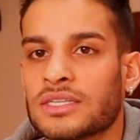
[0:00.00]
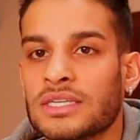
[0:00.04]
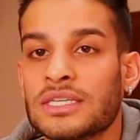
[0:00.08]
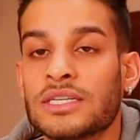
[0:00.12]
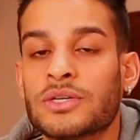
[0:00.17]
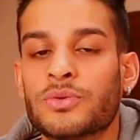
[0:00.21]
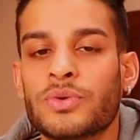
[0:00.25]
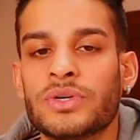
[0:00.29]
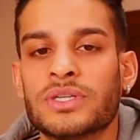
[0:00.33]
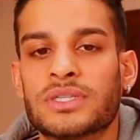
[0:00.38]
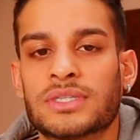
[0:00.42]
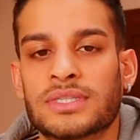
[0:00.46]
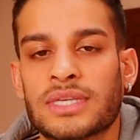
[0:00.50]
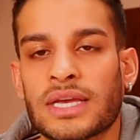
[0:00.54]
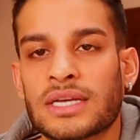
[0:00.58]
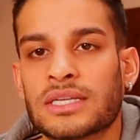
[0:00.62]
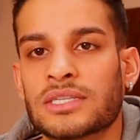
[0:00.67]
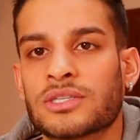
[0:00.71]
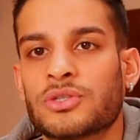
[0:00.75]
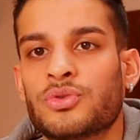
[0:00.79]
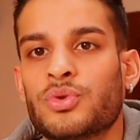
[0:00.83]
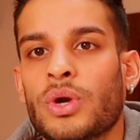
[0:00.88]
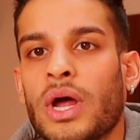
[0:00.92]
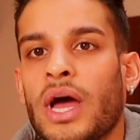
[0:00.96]
increased
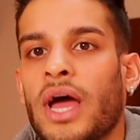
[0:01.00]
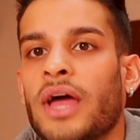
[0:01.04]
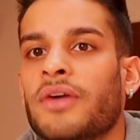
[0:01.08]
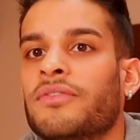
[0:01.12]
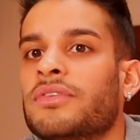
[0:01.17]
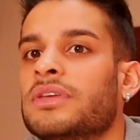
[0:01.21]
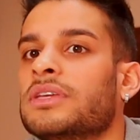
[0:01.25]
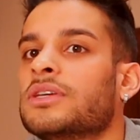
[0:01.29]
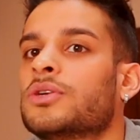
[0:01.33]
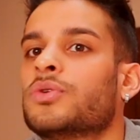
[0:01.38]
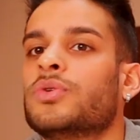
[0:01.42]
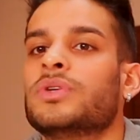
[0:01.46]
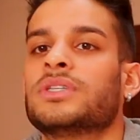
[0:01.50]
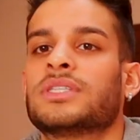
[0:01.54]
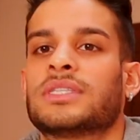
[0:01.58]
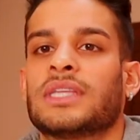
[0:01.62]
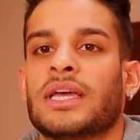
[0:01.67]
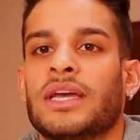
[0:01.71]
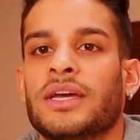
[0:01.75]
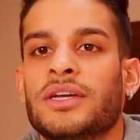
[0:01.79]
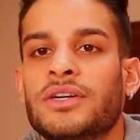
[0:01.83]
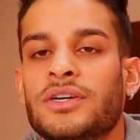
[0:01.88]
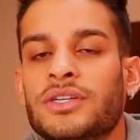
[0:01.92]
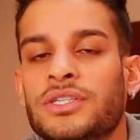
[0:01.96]
sex drive, increased
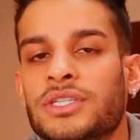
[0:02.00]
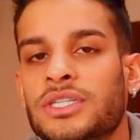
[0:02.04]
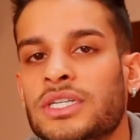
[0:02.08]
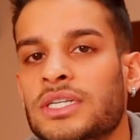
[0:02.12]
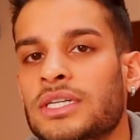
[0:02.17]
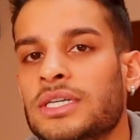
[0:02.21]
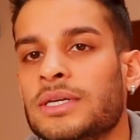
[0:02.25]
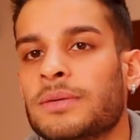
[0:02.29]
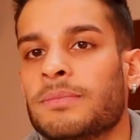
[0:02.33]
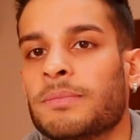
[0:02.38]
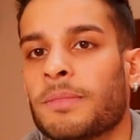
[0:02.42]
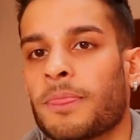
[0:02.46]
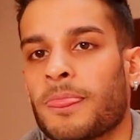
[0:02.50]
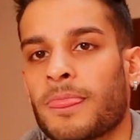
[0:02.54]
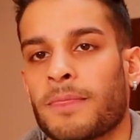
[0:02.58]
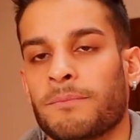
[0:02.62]
energy,